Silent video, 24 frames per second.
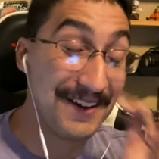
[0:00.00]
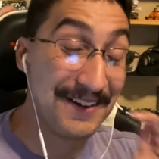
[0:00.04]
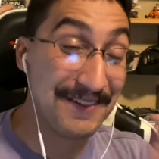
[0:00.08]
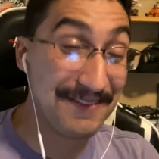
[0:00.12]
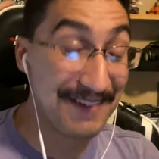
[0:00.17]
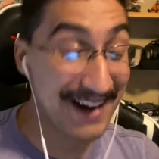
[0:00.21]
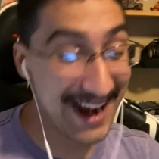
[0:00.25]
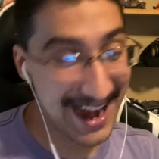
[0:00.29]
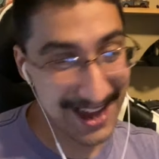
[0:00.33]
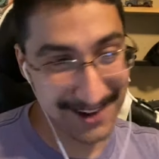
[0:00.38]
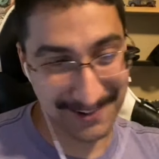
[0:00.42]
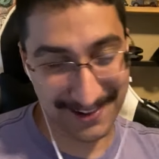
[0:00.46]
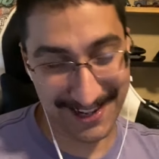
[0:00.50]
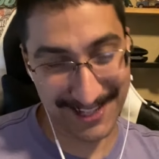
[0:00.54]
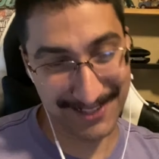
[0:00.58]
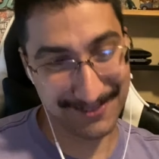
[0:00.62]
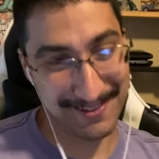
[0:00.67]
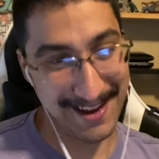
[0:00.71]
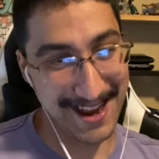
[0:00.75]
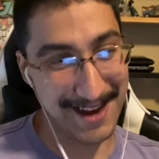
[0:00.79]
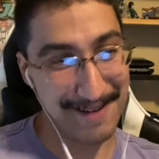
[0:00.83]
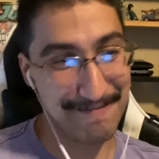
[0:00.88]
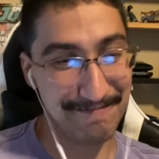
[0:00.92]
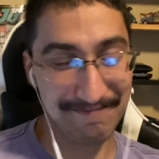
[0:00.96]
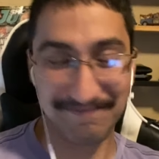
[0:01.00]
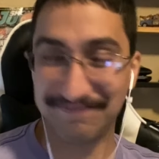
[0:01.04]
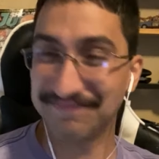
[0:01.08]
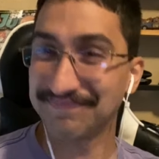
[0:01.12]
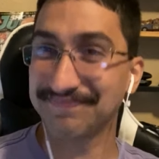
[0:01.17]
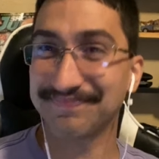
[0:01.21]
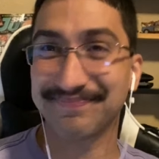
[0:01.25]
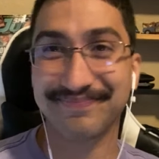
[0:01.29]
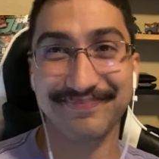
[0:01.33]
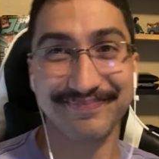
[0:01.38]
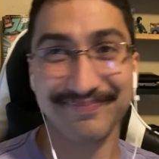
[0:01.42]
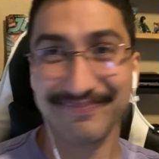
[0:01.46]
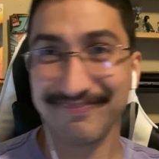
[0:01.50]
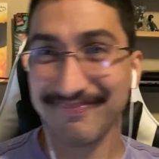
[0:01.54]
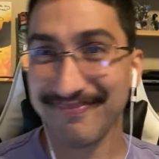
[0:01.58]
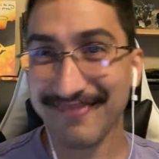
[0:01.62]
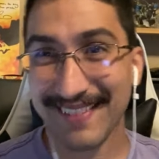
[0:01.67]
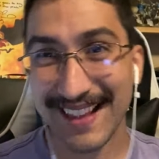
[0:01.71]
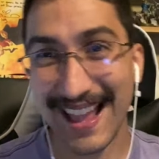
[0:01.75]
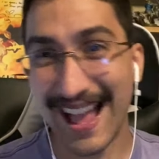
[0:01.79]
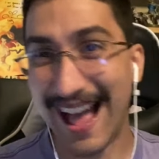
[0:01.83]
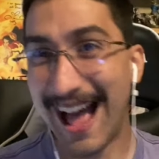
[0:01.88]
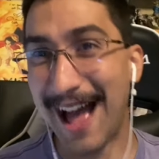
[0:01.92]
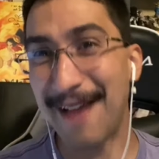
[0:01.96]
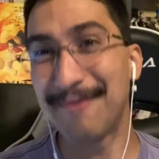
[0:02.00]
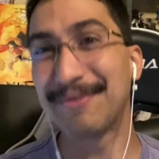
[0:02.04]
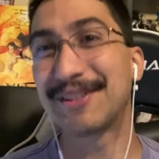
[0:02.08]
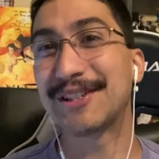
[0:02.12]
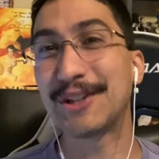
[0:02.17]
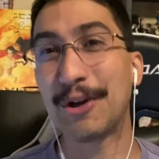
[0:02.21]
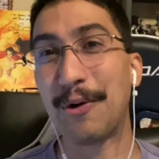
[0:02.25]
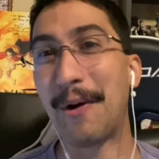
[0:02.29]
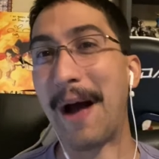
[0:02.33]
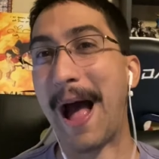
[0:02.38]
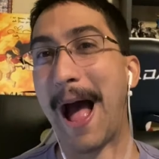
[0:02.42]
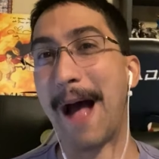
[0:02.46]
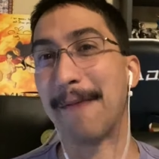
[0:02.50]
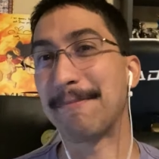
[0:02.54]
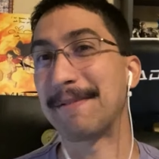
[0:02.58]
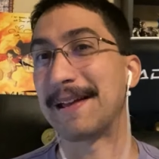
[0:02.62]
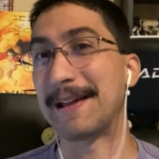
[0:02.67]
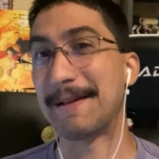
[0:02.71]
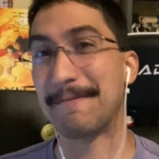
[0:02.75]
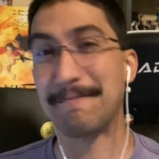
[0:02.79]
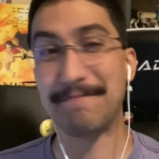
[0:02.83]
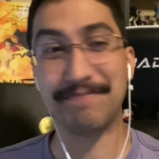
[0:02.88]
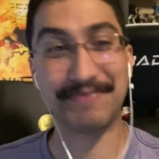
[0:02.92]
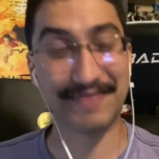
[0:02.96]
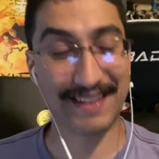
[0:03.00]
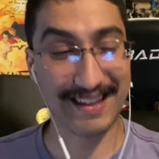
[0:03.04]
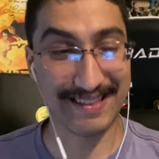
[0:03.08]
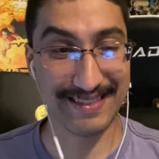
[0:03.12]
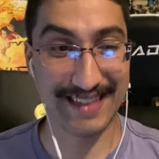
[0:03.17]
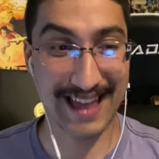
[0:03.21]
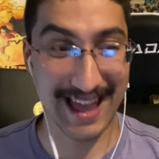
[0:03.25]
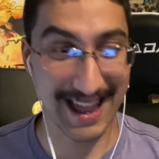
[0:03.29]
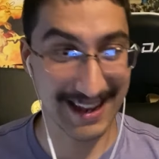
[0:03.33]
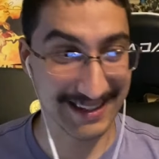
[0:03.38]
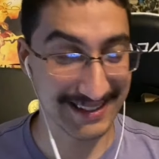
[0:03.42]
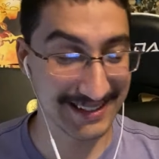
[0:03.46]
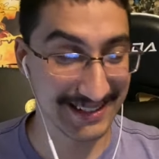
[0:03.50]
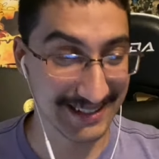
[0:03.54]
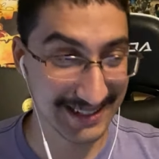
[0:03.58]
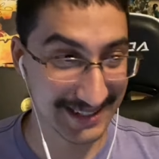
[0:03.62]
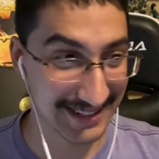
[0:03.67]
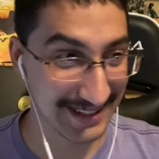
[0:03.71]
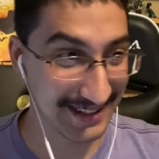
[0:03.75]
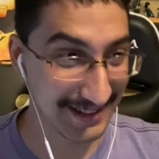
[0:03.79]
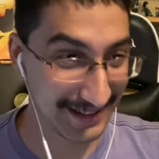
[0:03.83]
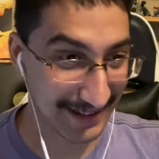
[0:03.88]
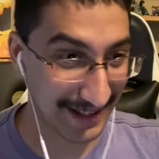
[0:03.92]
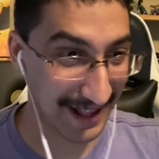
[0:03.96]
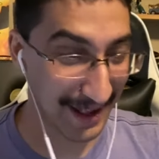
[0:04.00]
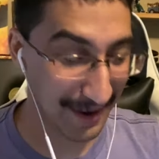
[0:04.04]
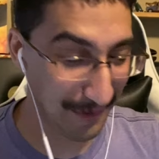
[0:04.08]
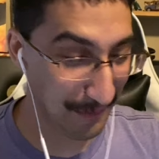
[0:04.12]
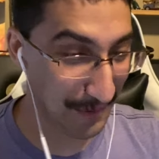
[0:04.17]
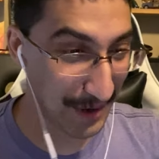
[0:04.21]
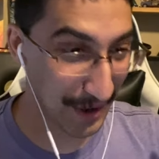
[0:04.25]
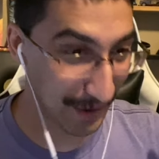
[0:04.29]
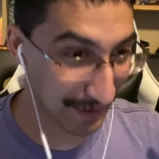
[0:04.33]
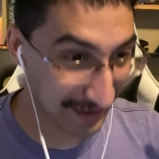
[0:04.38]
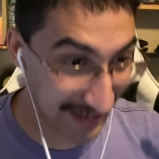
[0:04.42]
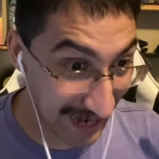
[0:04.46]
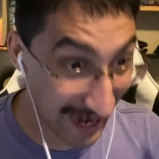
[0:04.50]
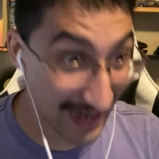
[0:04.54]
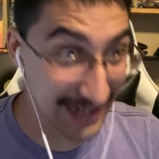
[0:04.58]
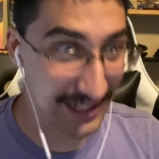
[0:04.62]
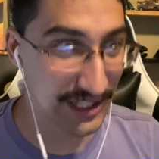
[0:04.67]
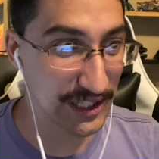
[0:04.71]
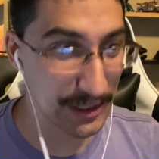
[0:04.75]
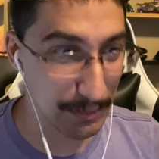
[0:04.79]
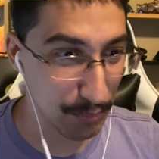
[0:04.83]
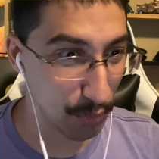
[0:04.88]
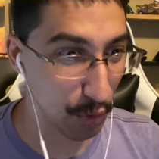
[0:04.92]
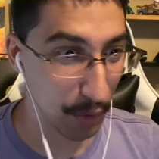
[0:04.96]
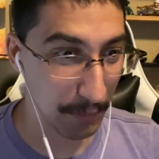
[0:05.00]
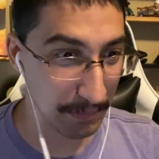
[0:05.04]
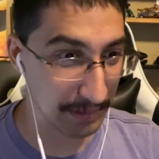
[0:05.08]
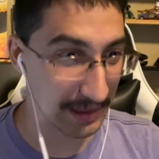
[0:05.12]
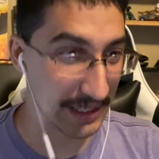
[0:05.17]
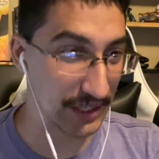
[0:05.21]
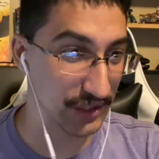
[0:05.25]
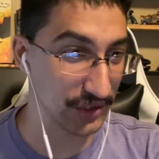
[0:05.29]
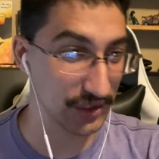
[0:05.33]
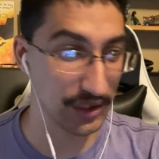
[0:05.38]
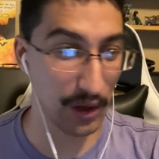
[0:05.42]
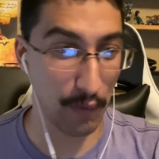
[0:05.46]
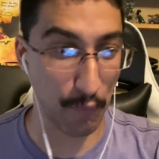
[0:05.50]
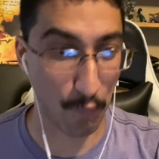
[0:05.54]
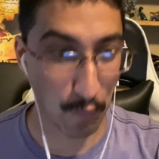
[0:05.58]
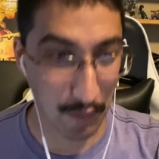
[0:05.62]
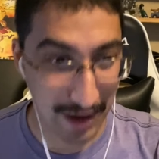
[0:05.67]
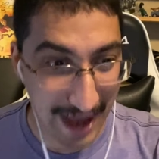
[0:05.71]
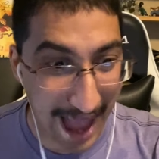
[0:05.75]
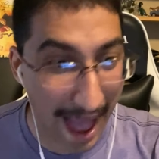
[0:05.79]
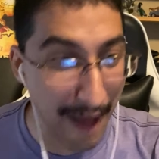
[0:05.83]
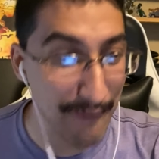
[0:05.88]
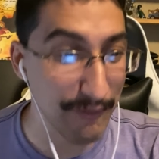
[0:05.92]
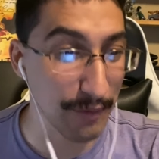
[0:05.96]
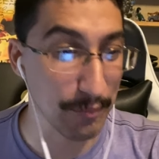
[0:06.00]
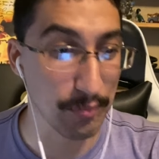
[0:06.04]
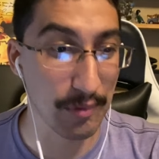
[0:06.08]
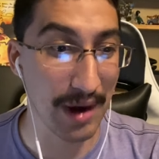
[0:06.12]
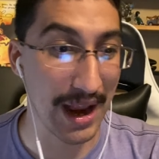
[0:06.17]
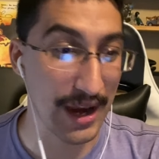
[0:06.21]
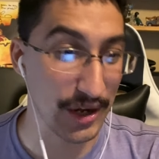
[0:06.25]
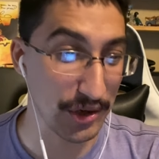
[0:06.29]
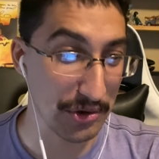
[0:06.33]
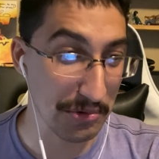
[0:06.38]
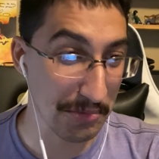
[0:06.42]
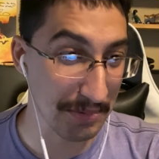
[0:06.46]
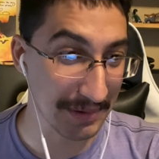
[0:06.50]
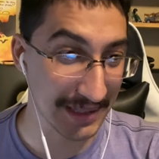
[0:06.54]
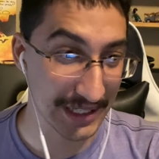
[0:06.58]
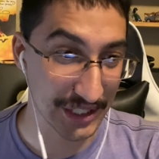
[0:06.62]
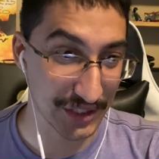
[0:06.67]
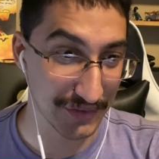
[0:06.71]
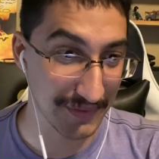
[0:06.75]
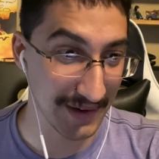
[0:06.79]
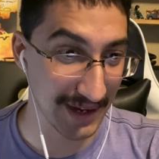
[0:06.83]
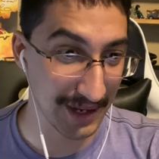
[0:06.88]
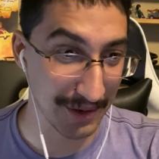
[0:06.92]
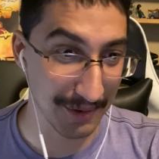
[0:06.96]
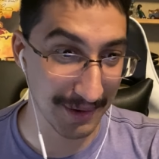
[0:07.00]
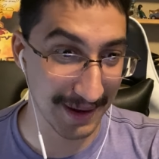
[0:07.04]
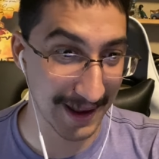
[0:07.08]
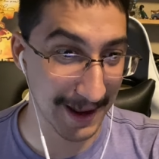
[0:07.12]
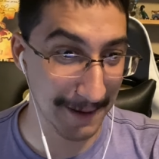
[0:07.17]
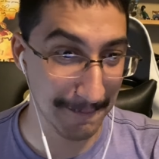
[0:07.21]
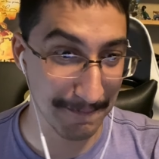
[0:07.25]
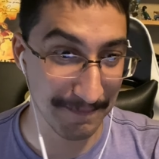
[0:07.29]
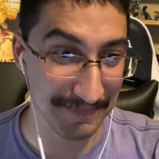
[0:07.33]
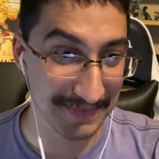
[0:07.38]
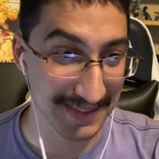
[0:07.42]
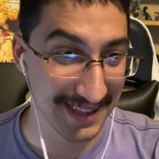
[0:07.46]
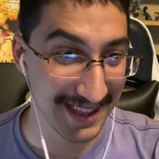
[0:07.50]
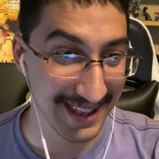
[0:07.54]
But anyways, man, I'm so happy that uh, we are getting some more Bleach stuff. We have a brand new Bleach video game.